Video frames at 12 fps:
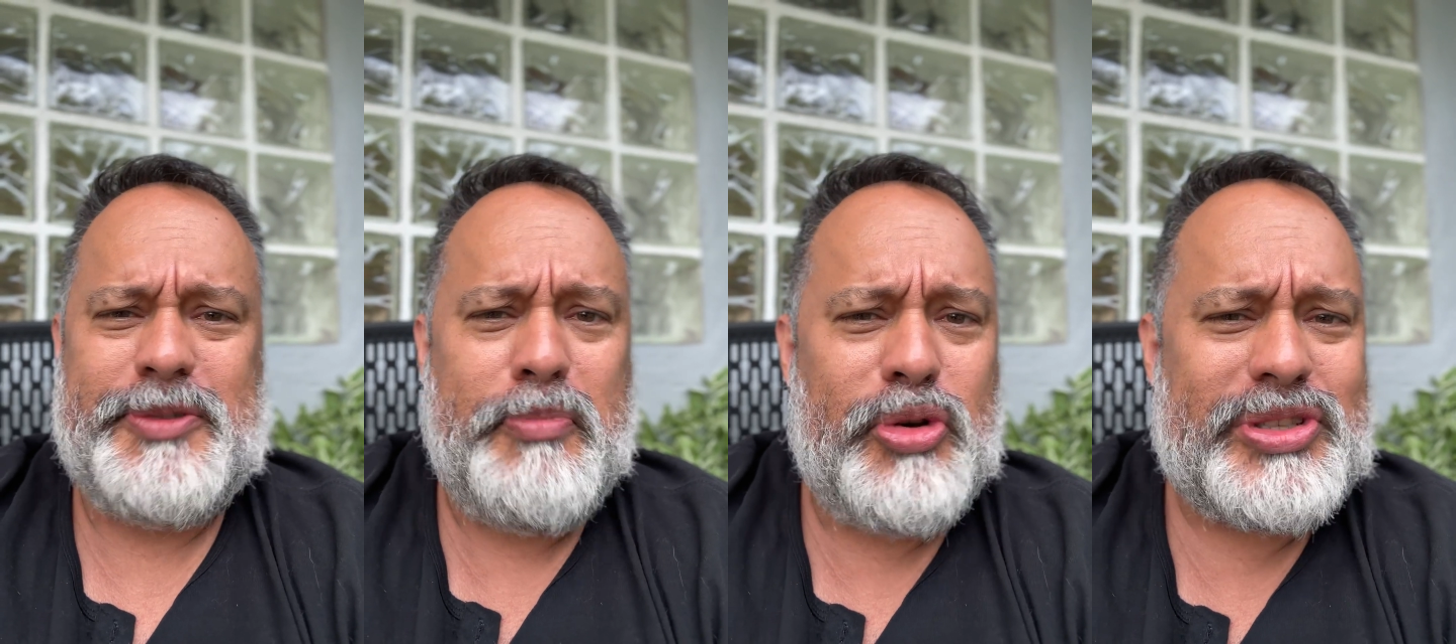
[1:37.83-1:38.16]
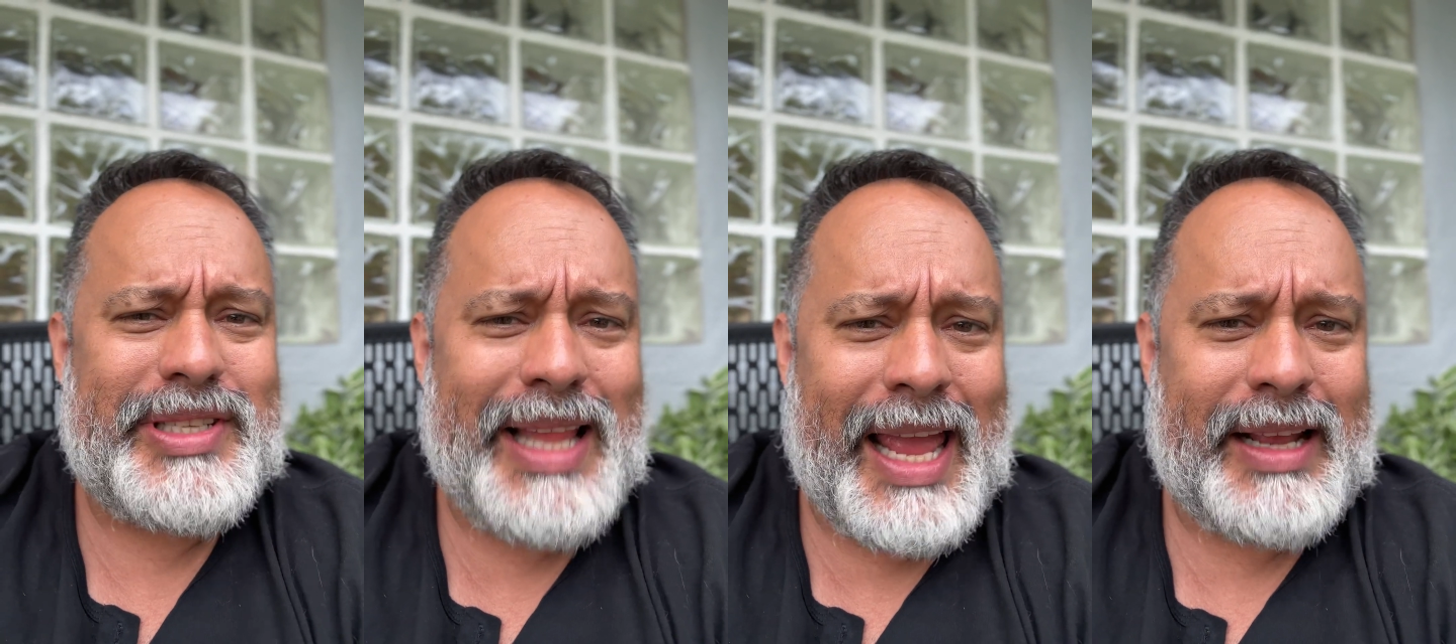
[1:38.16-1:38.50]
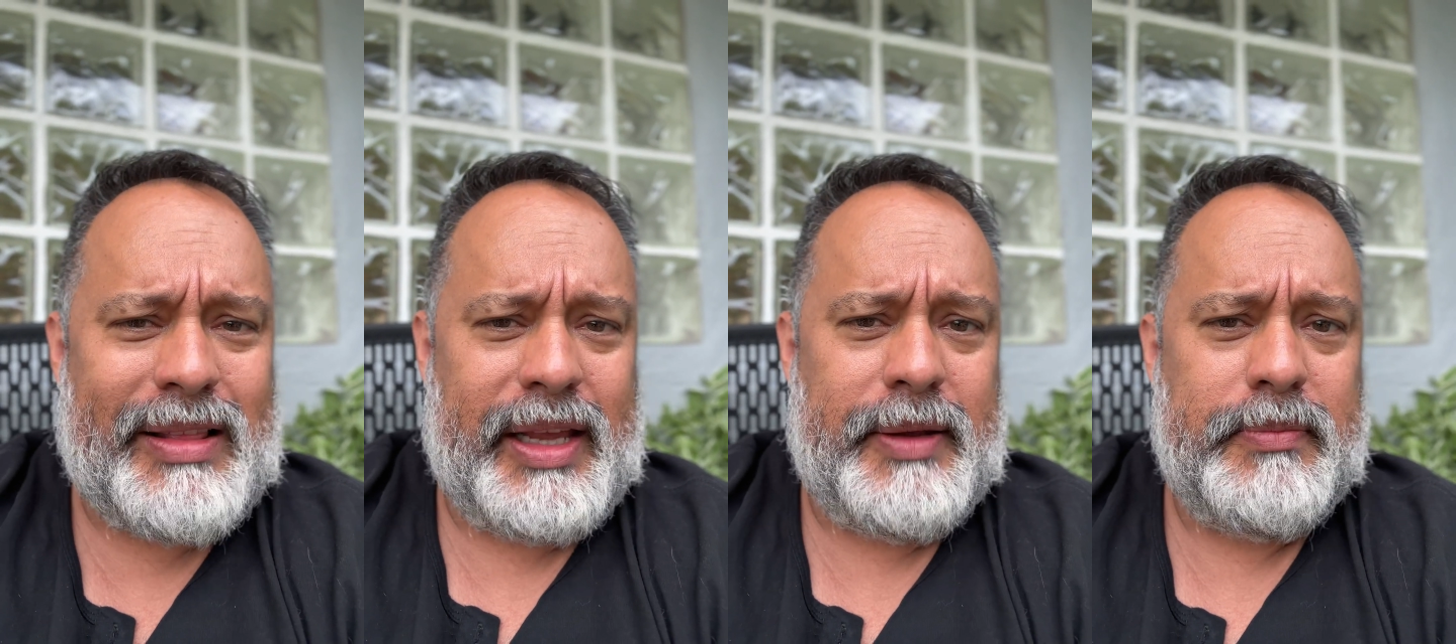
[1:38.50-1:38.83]
Most
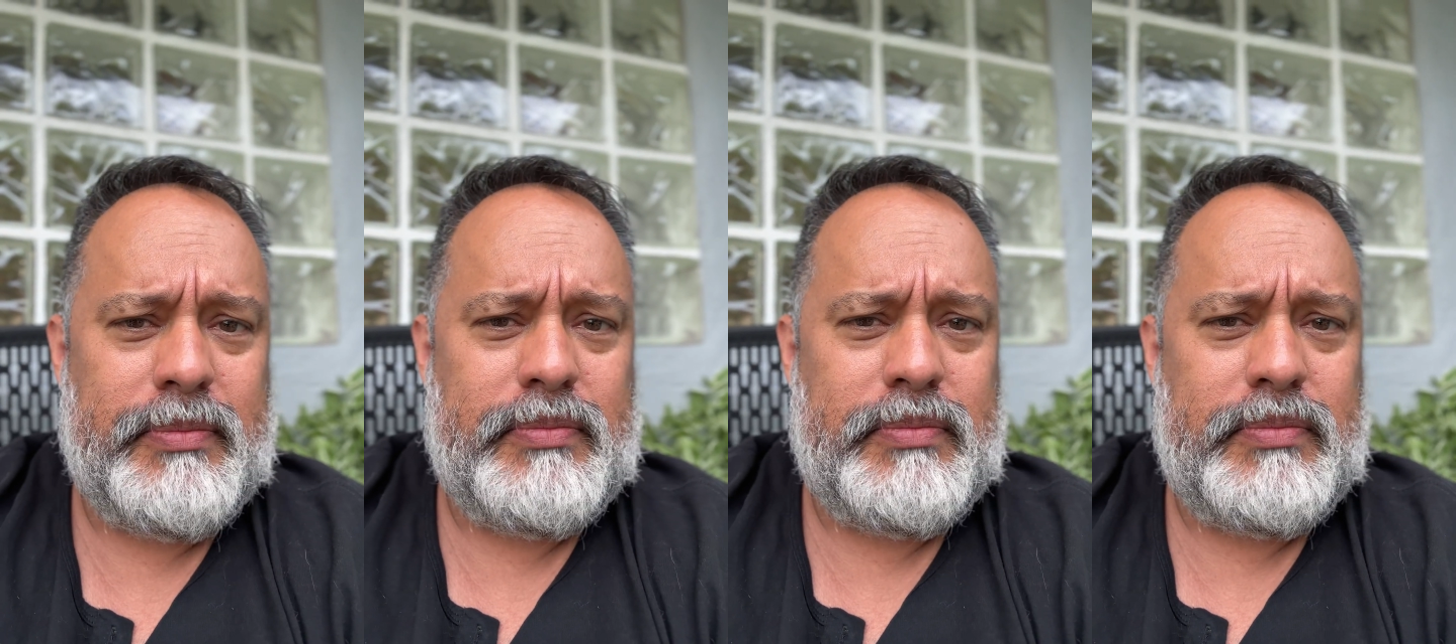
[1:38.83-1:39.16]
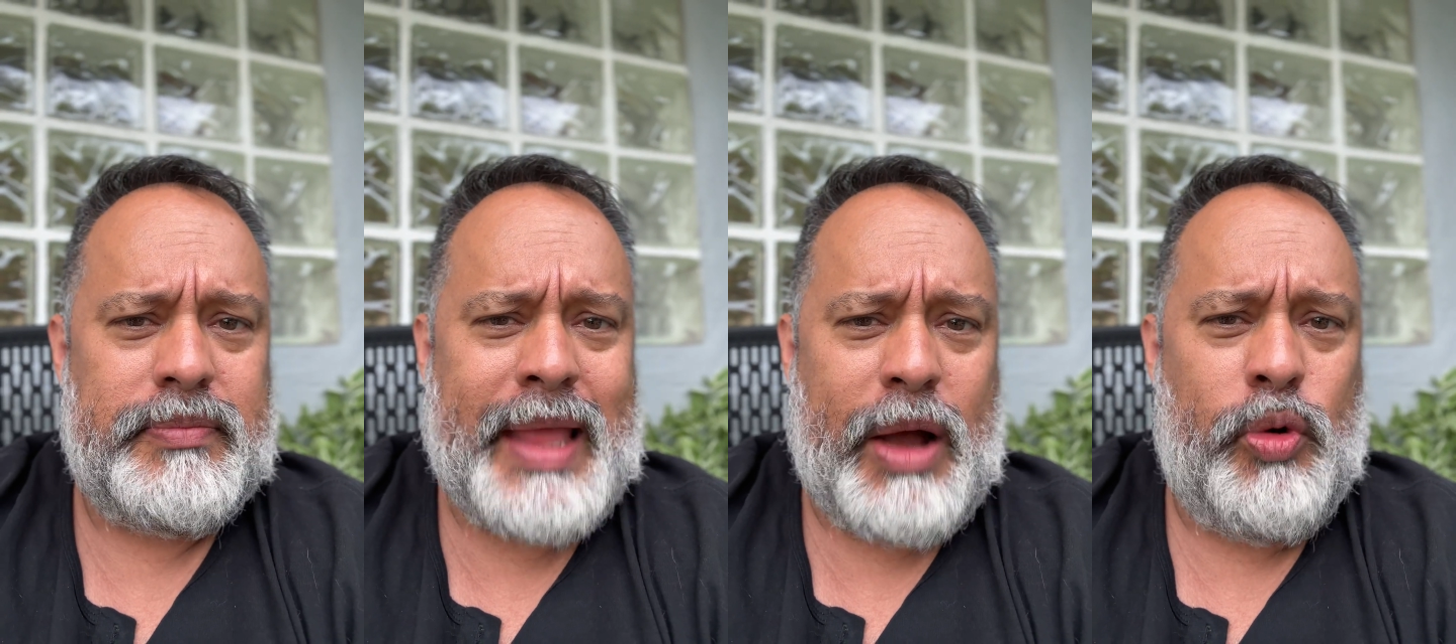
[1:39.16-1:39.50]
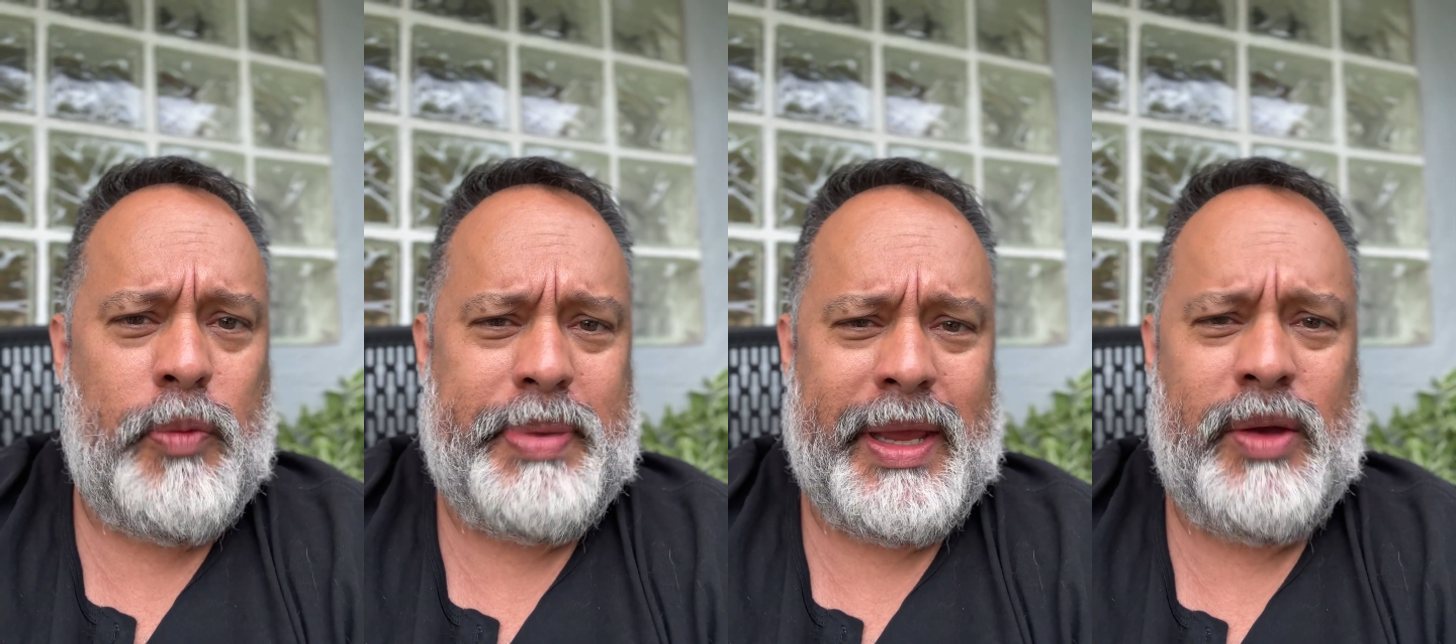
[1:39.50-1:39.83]
likely, that will
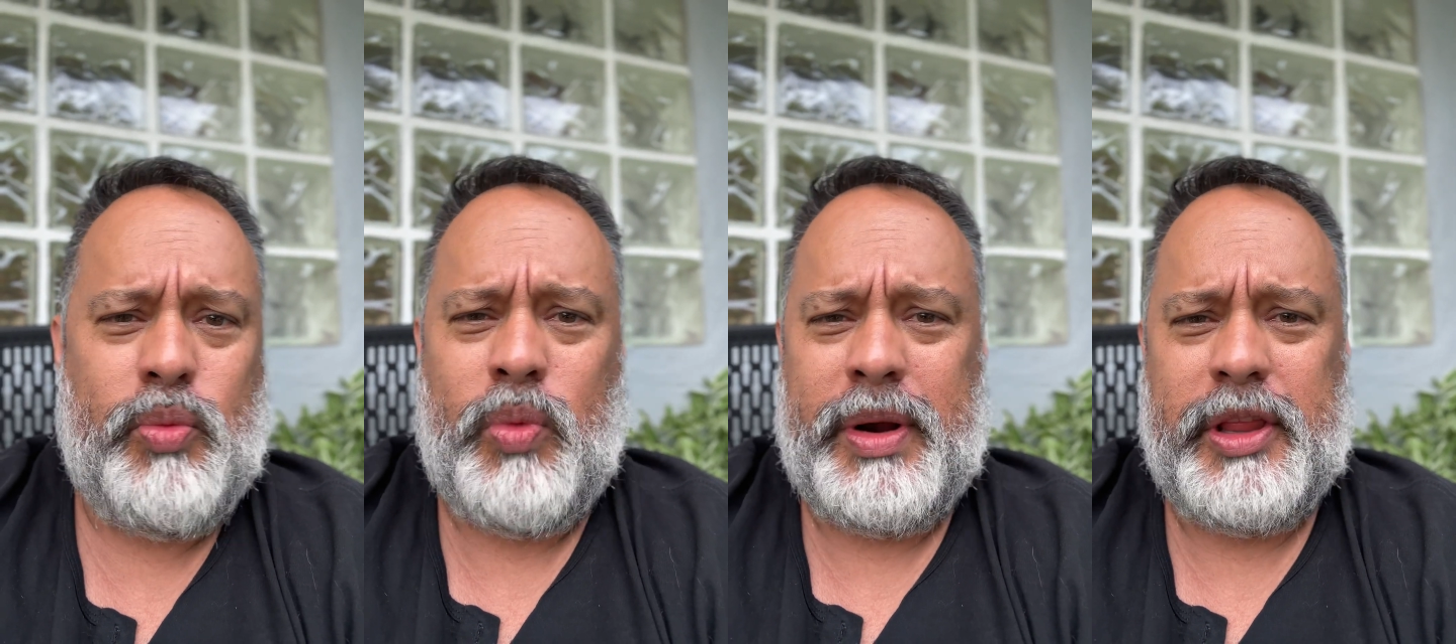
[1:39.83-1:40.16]
be one